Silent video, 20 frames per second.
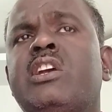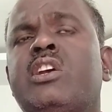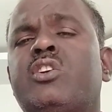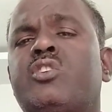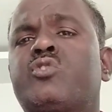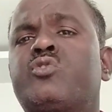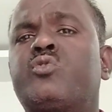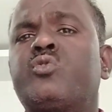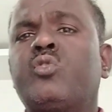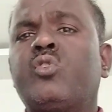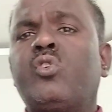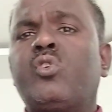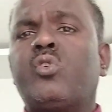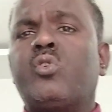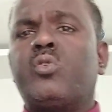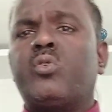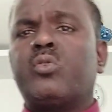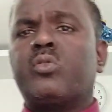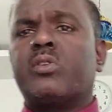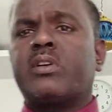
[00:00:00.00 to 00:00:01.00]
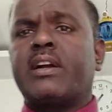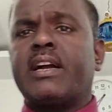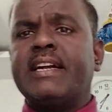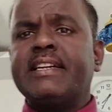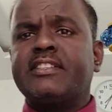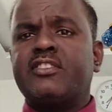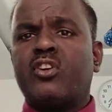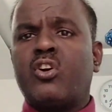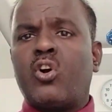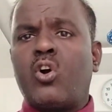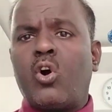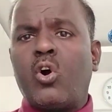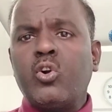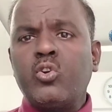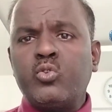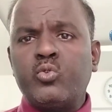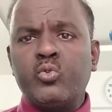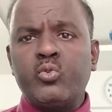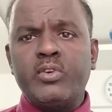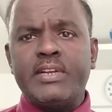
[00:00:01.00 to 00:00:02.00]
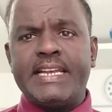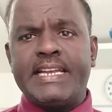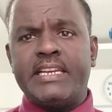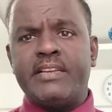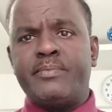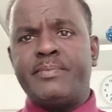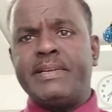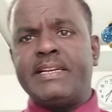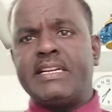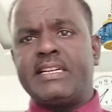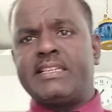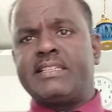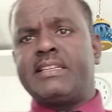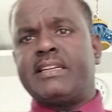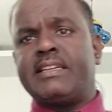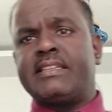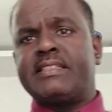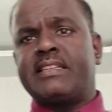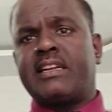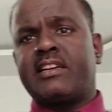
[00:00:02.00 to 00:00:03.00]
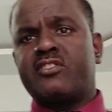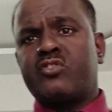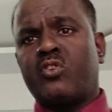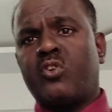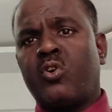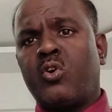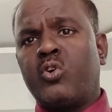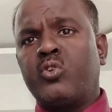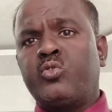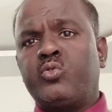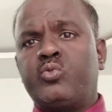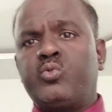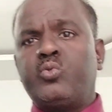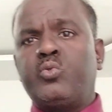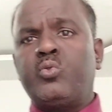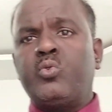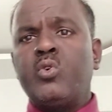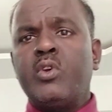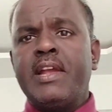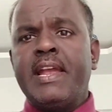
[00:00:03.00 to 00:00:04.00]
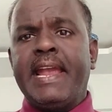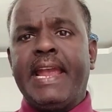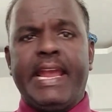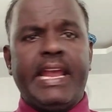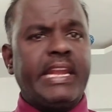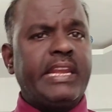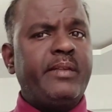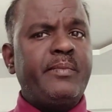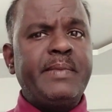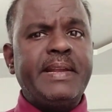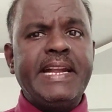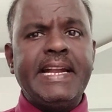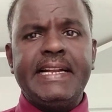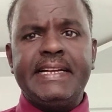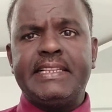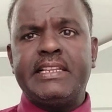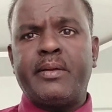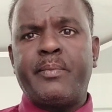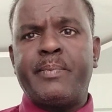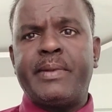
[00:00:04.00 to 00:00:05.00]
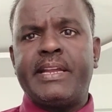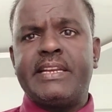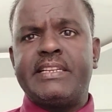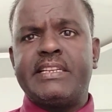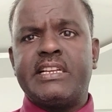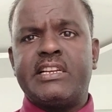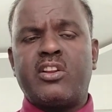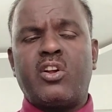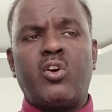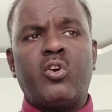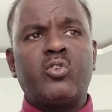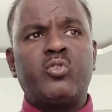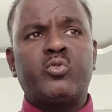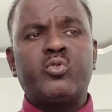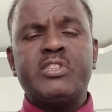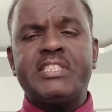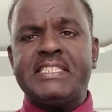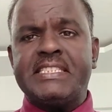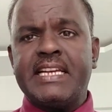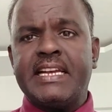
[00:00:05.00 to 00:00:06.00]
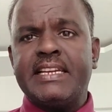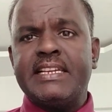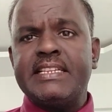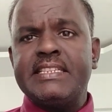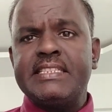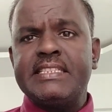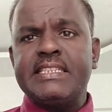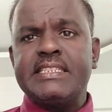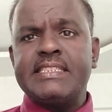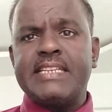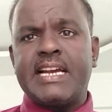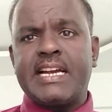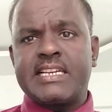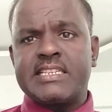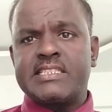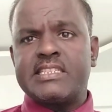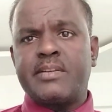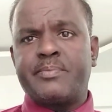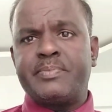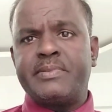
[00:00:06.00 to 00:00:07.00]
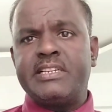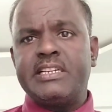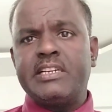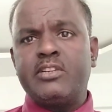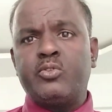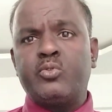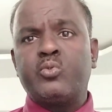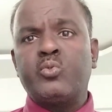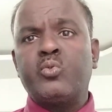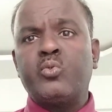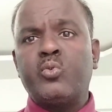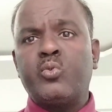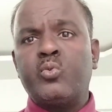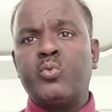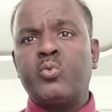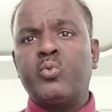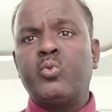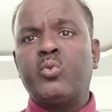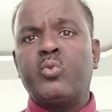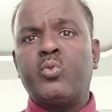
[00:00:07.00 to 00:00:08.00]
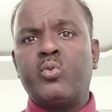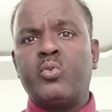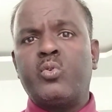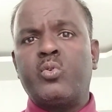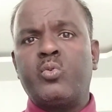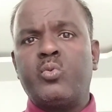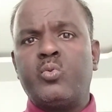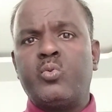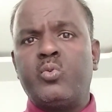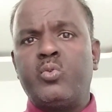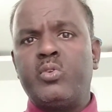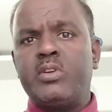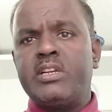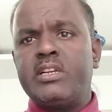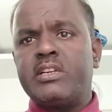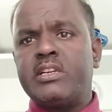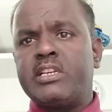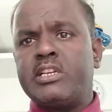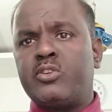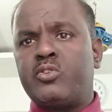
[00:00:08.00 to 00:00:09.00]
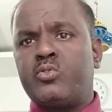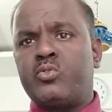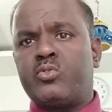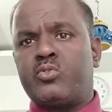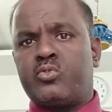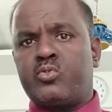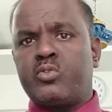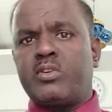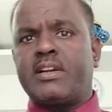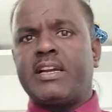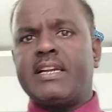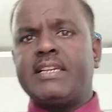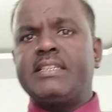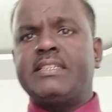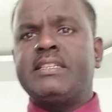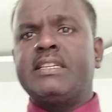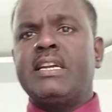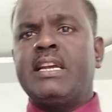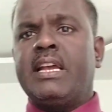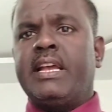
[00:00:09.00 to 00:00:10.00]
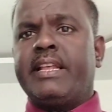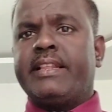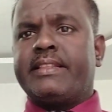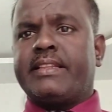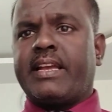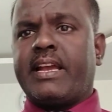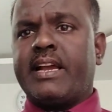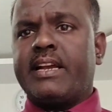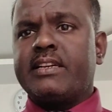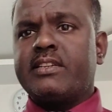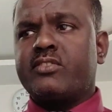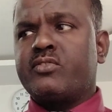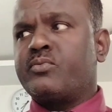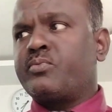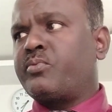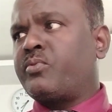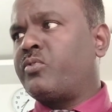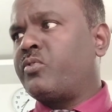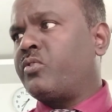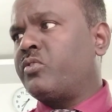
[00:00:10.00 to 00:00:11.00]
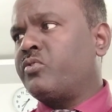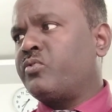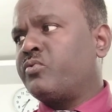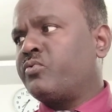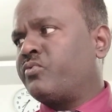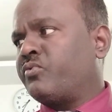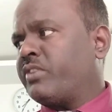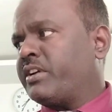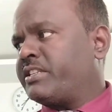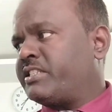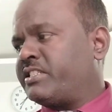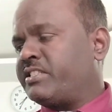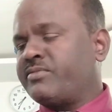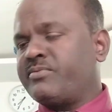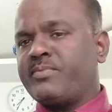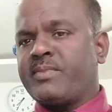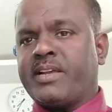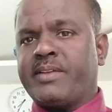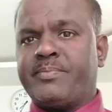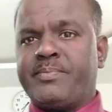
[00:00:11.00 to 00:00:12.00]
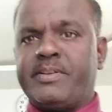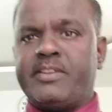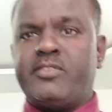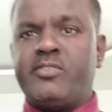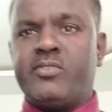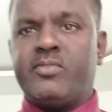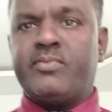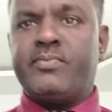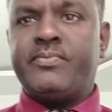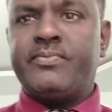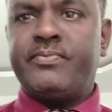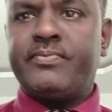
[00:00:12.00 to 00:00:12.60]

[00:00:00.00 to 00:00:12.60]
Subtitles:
So guys, how to eliminate the hazards, so how to eliminate the barrier, how to challenges accepted to reduce. So guys, Thanks for watching my video.